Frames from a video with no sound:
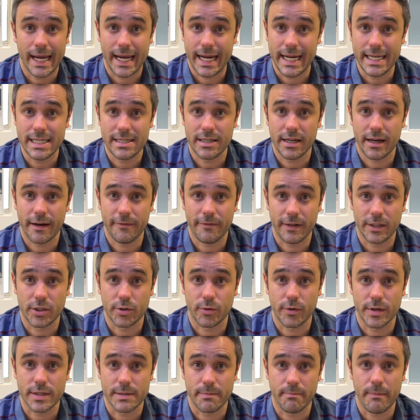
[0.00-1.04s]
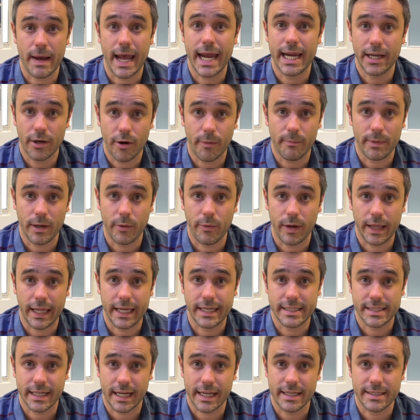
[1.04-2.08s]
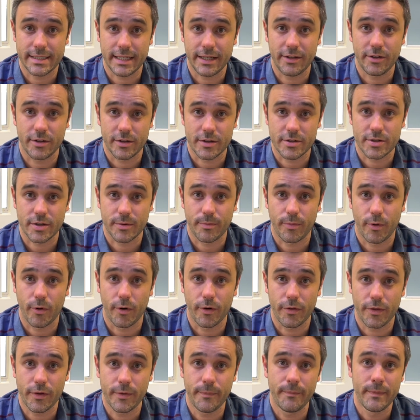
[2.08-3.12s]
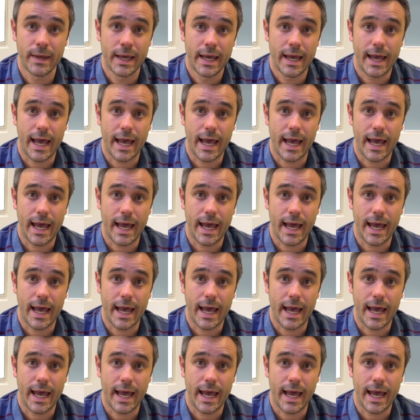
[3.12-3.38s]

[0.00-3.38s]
ETF issuers may not be willing to continue to support them.